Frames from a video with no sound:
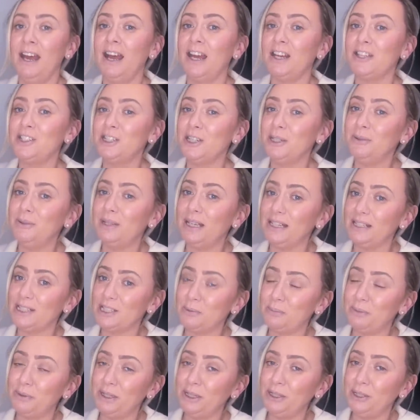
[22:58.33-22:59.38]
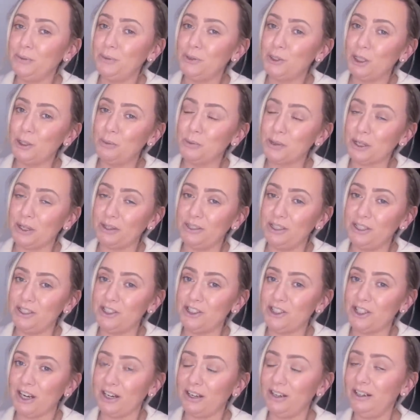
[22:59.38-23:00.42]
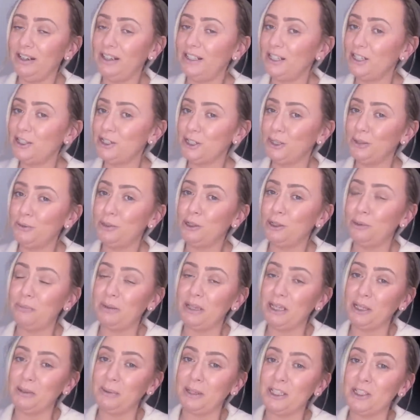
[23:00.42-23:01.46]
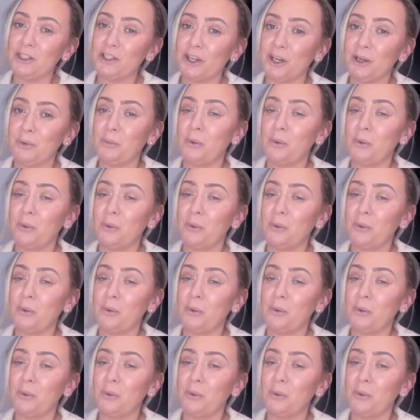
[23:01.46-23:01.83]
I do like to bring you dupes on this channel and I do hope that you enjoy